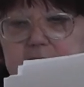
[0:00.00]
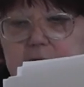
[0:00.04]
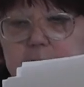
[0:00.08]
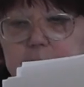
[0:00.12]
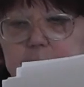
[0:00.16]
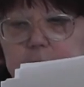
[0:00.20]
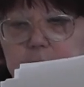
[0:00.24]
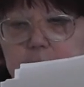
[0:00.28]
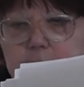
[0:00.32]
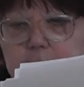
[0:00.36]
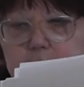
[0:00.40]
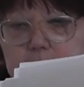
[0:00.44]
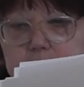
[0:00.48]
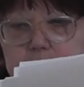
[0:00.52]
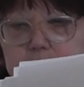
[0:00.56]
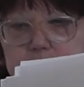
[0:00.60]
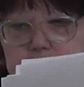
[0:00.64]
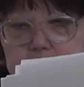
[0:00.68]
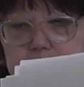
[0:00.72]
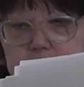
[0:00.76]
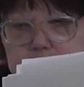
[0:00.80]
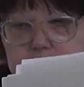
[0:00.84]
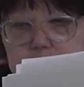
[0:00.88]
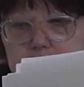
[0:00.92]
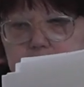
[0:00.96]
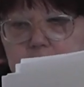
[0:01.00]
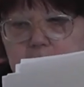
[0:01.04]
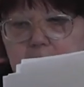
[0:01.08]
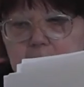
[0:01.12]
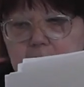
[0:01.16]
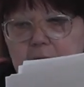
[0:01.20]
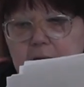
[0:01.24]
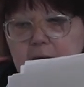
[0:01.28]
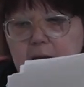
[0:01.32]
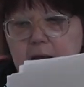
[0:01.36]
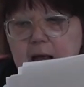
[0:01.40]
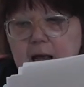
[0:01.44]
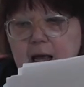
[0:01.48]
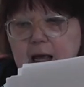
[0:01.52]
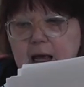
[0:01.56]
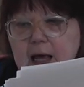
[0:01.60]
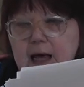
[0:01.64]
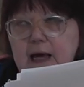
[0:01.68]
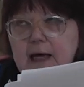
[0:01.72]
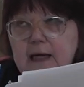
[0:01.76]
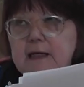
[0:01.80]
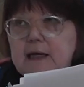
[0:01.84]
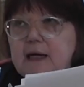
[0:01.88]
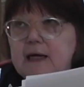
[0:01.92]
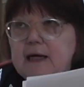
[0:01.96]
I belong to,
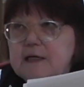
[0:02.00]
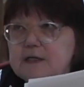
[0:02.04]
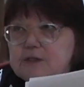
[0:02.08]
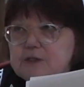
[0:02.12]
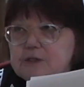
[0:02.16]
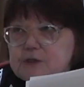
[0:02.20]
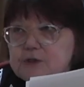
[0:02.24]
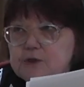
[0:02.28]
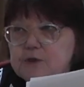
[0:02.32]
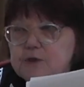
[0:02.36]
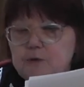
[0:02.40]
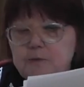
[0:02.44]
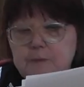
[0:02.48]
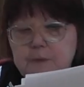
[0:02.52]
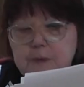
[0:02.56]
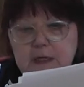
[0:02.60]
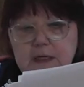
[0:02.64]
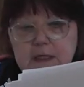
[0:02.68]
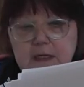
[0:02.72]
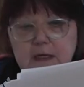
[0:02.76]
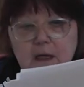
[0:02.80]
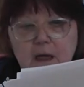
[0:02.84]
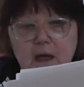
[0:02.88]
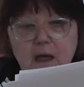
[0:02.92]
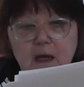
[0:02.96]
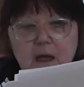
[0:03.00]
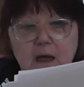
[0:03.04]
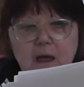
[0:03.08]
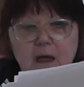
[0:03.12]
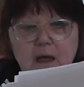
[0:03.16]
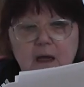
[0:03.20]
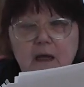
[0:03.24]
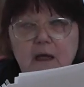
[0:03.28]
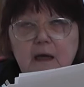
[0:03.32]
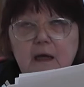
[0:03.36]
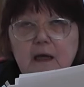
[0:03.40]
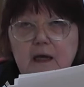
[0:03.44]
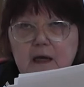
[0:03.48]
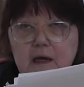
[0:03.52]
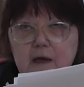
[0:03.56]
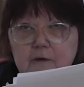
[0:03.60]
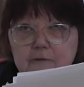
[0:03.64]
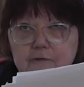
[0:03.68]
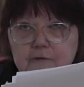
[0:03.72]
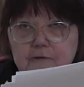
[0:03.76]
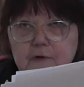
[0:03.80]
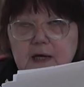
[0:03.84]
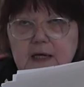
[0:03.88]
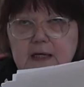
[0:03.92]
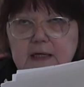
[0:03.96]
and I assume it,
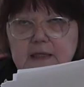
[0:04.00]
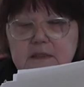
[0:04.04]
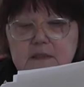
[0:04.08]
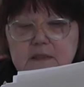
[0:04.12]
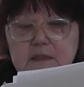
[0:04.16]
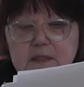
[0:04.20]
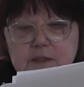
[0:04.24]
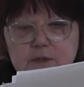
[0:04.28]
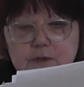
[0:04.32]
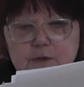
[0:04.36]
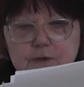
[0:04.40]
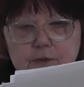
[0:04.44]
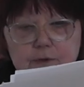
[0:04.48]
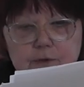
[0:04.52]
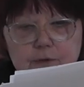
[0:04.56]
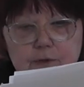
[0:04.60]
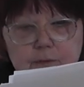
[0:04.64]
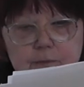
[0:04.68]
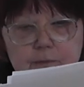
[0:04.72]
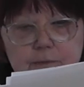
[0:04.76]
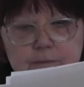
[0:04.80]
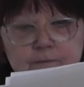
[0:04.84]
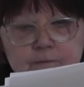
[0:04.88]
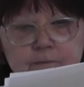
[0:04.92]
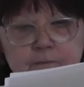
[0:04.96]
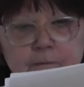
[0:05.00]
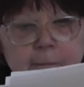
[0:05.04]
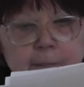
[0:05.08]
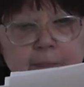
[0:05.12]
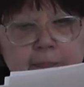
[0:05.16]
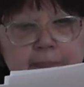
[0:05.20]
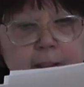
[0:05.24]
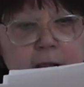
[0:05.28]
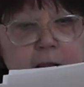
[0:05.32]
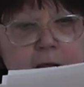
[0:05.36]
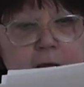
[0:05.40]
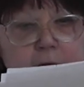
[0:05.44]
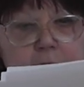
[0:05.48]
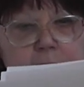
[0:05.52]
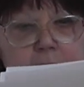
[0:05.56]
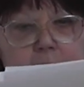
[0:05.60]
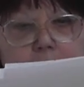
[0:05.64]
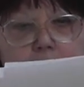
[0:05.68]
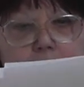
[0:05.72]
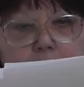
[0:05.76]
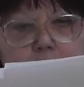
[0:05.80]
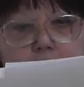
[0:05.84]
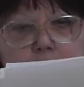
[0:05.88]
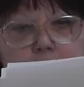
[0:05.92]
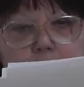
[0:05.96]
if I indeed do,
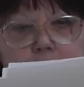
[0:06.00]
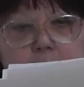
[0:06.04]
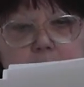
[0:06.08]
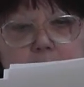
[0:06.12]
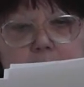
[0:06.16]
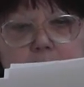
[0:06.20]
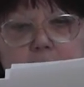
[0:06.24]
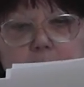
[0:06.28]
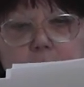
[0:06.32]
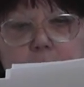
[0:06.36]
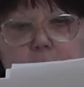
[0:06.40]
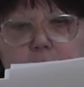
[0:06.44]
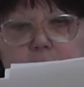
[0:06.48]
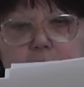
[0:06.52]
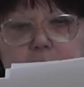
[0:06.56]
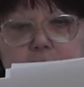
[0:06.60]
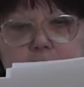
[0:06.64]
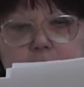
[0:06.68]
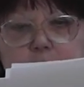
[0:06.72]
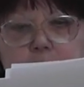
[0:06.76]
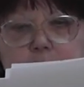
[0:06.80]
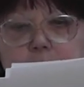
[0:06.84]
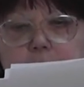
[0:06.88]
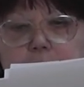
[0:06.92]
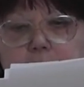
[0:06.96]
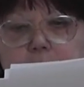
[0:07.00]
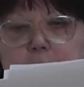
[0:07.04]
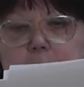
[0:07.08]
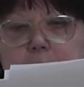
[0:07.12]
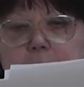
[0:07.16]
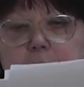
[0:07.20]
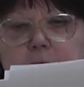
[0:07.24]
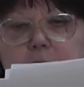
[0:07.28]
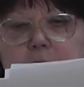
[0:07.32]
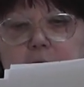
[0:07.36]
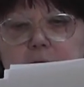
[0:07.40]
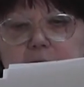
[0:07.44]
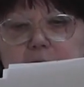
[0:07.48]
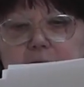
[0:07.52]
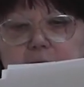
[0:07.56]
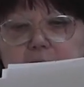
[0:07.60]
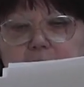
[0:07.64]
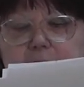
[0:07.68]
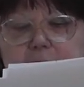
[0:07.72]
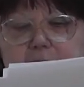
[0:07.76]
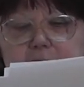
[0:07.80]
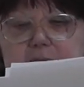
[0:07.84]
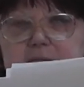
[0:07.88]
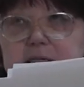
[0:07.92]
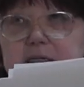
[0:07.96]
not only or even primarily
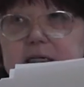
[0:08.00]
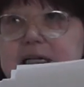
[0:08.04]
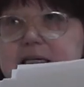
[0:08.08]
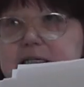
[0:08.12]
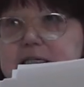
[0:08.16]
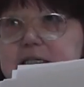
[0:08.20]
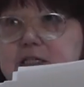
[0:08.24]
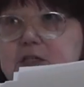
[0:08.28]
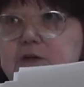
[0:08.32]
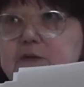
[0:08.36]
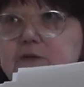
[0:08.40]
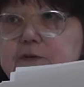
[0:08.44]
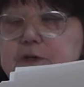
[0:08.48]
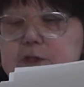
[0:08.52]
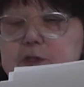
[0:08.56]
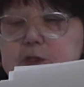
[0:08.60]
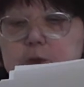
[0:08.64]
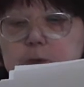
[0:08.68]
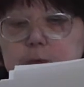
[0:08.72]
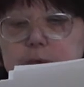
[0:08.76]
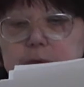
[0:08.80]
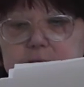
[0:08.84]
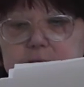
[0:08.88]
as an individual